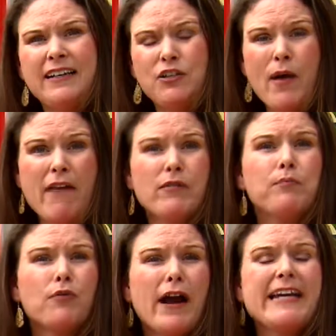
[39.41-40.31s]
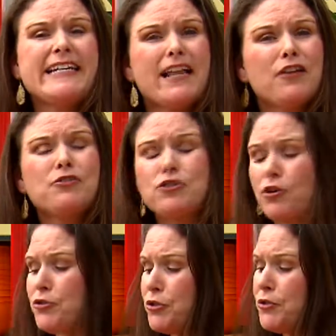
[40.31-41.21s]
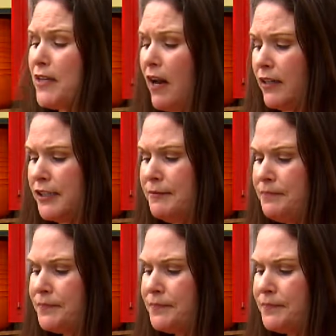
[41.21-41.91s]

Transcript: you'll have a bright yellow chartreuse color.